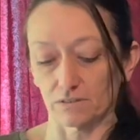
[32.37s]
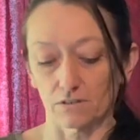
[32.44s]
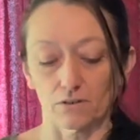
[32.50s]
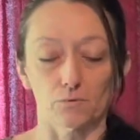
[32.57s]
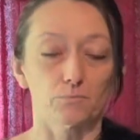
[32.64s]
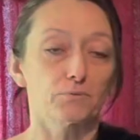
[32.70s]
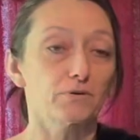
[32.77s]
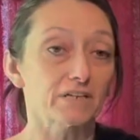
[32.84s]

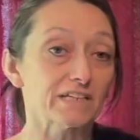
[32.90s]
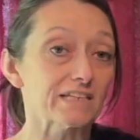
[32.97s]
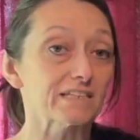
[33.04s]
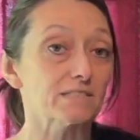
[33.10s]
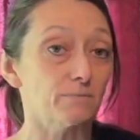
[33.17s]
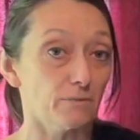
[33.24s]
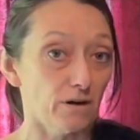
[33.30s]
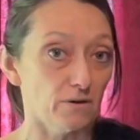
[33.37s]
or
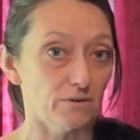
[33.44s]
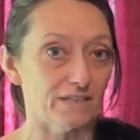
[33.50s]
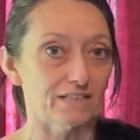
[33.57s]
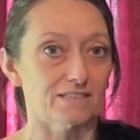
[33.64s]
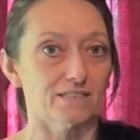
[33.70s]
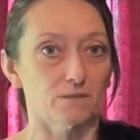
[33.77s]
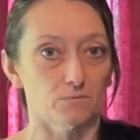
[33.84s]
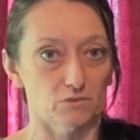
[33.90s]

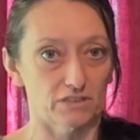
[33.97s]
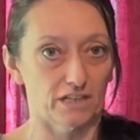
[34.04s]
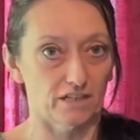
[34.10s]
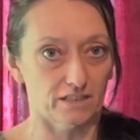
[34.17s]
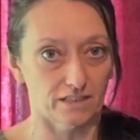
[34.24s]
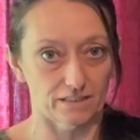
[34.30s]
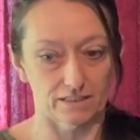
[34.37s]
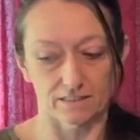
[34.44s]
pre-sprouted some
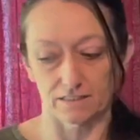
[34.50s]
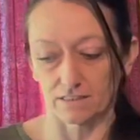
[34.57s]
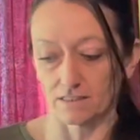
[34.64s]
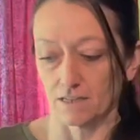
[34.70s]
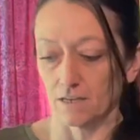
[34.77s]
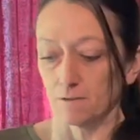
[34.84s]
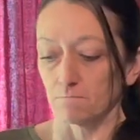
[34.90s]
ranunculus.